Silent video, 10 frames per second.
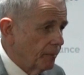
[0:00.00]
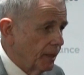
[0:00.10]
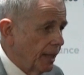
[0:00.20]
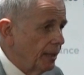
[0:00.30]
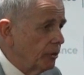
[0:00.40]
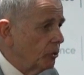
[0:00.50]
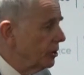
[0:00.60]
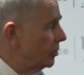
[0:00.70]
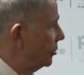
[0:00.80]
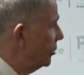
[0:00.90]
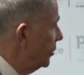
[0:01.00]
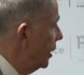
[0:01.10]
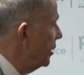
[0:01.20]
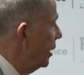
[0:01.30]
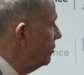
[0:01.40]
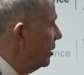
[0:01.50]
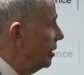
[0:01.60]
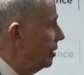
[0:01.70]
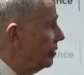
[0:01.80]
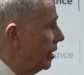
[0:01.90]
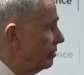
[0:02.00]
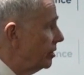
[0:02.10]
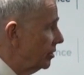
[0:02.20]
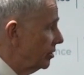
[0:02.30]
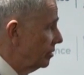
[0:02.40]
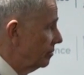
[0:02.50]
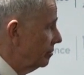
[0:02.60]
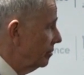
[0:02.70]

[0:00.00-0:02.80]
And in order to do that, you have to have evidence,